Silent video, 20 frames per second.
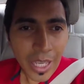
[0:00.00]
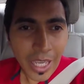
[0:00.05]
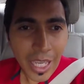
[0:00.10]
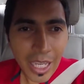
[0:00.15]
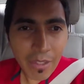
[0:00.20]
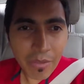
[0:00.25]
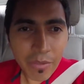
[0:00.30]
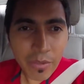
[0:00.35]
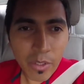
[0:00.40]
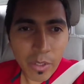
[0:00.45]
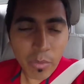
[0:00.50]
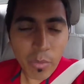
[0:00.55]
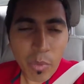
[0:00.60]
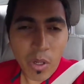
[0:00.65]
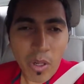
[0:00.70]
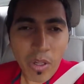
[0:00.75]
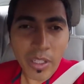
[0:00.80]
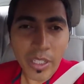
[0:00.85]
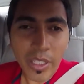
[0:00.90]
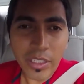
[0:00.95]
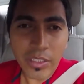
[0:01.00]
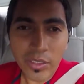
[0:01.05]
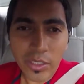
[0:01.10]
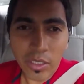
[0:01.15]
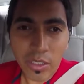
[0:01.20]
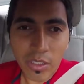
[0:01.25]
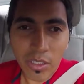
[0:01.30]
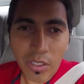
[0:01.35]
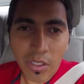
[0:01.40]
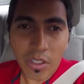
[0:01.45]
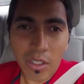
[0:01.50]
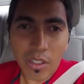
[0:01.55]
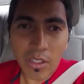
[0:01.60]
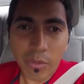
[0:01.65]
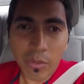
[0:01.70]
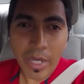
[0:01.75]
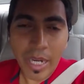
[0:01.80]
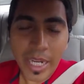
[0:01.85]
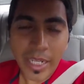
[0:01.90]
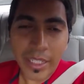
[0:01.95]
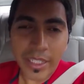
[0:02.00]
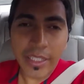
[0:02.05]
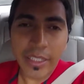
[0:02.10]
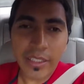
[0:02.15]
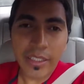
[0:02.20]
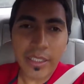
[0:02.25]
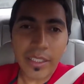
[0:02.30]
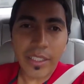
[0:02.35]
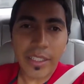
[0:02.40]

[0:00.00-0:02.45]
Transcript: after the ball hits our racket,